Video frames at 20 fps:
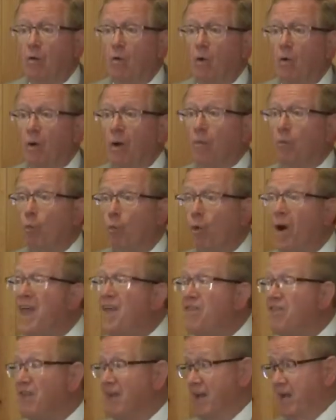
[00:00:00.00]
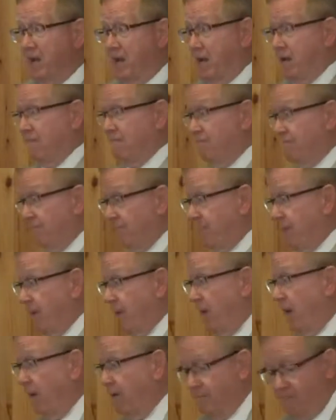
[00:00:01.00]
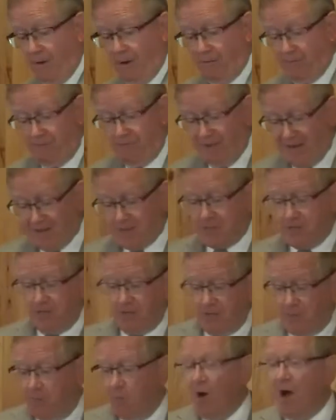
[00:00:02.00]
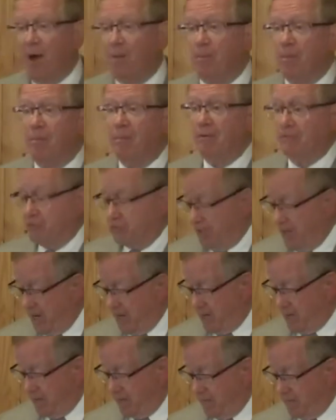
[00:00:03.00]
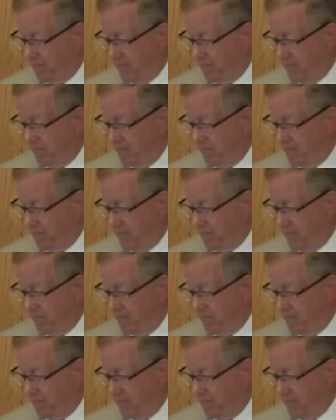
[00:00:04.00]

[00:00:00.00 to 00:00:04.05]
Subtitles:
When we think of fixing the problem of sin,